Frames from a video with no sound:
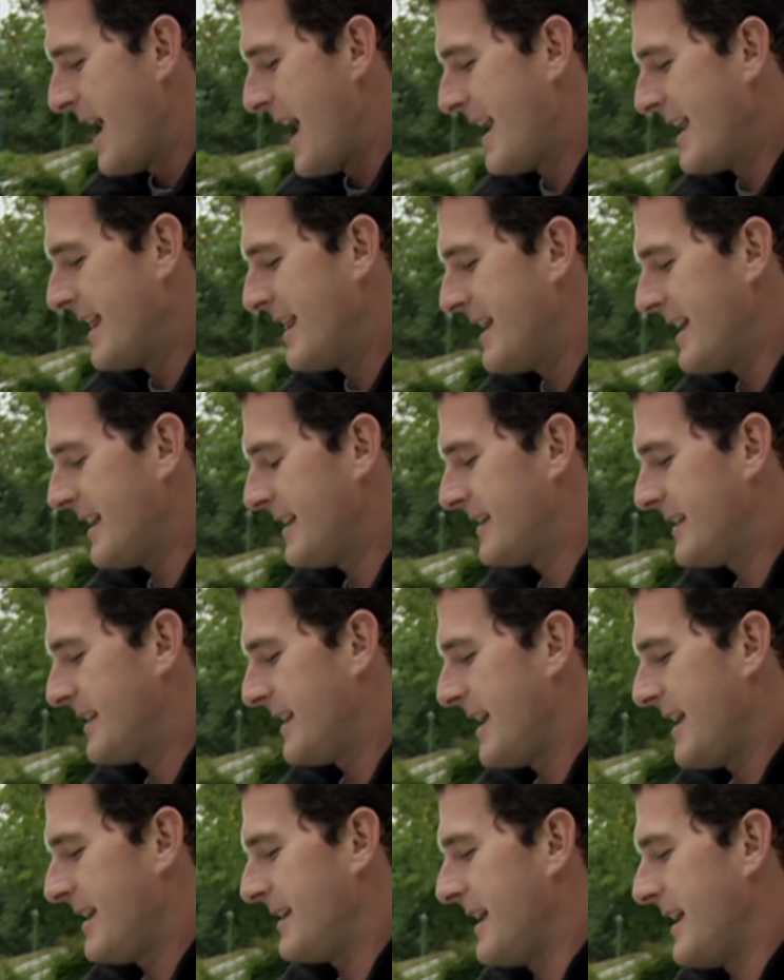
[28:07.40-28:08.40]
And this
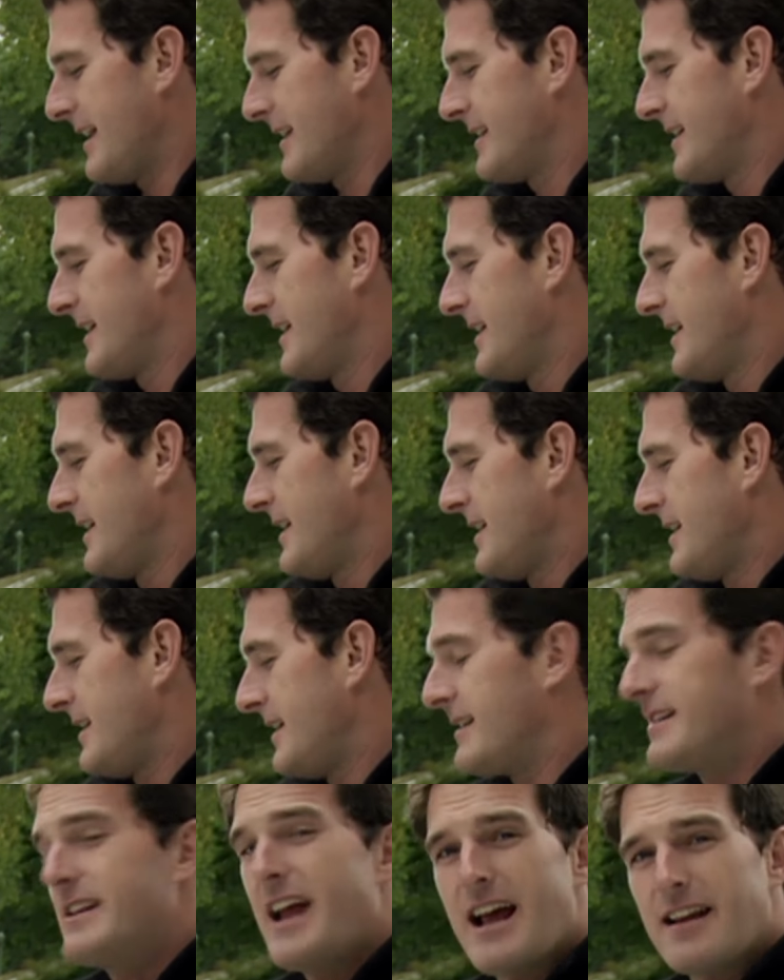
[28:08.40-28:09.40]
is it
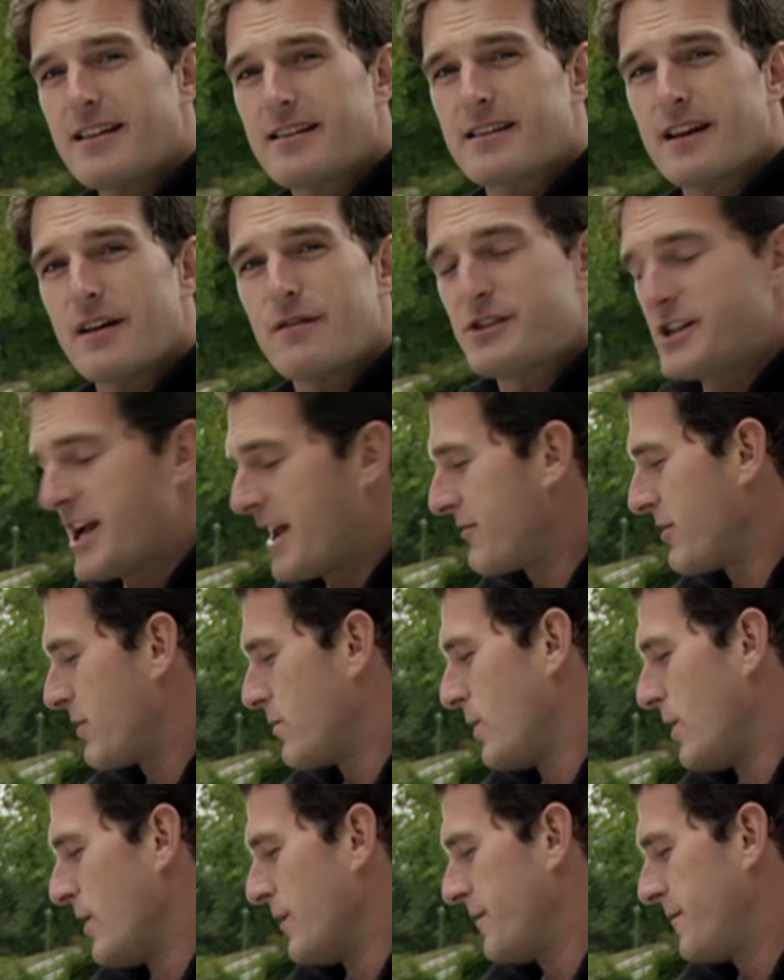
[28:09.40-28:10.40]
the death of General
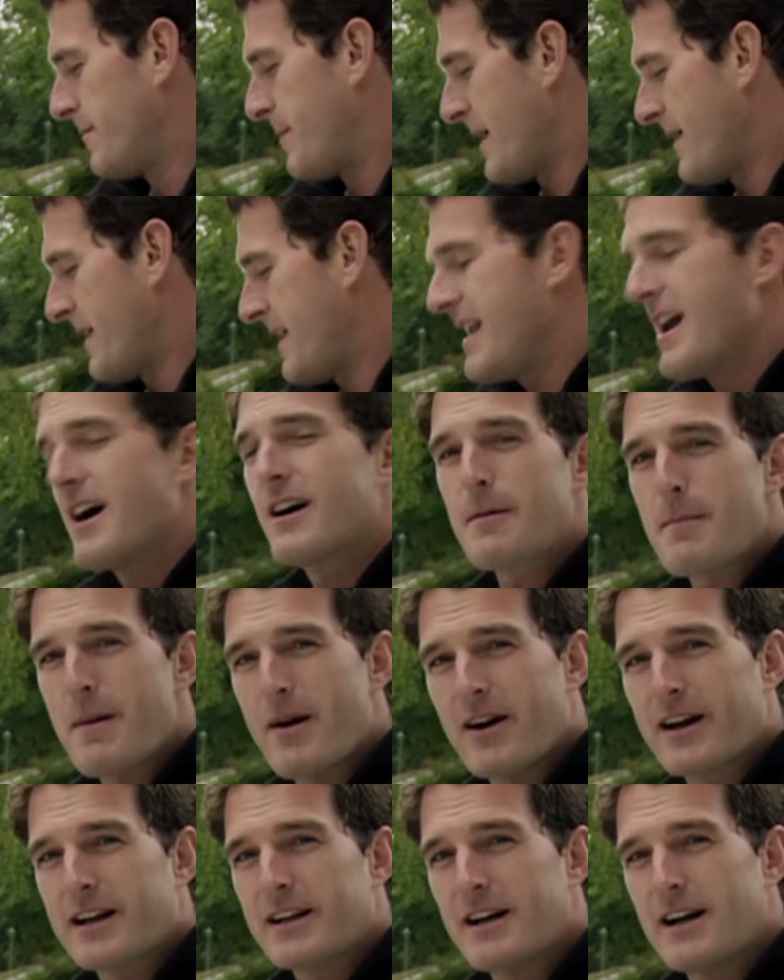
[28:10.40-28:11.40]
Wolfe by the young
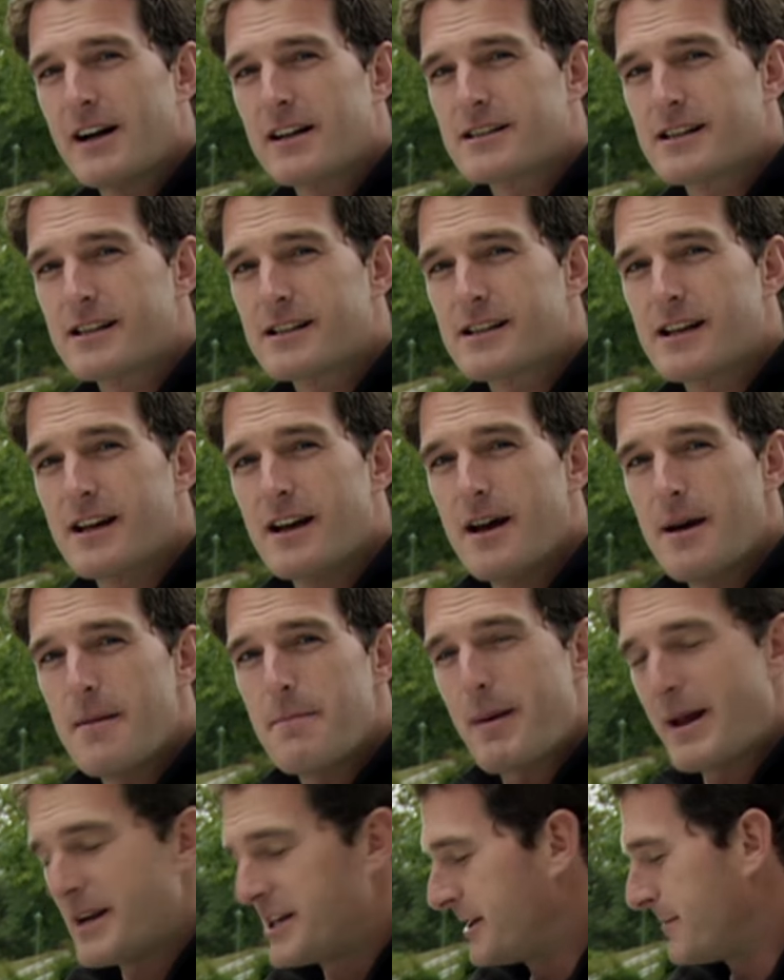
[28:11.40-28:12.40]
American artist
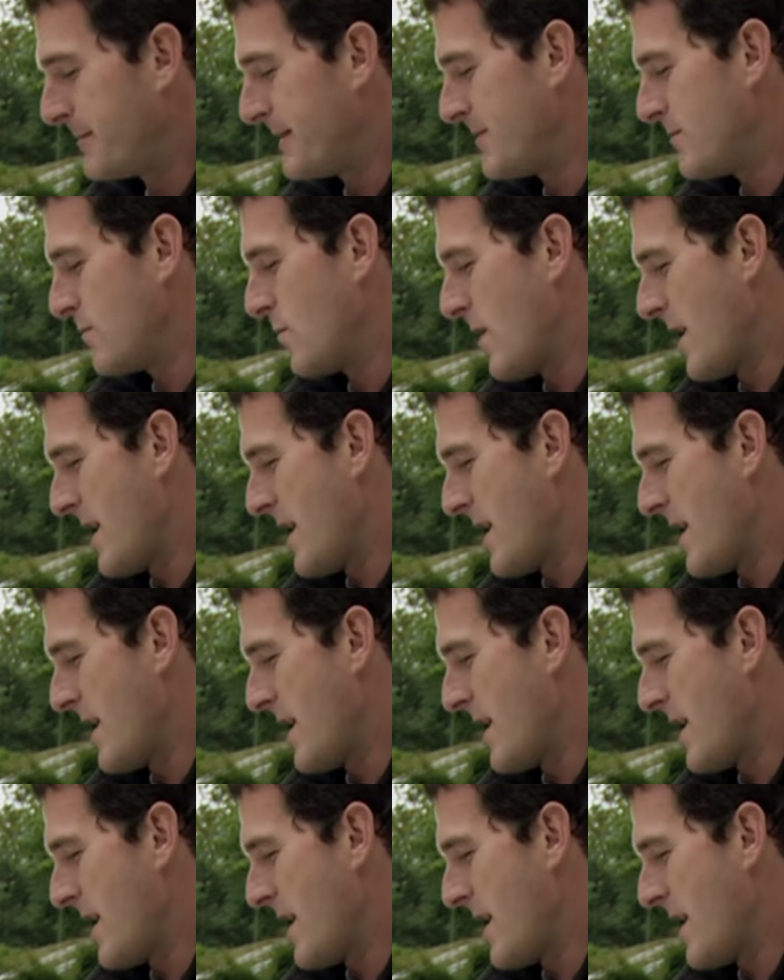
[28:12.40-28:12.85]
Benjamin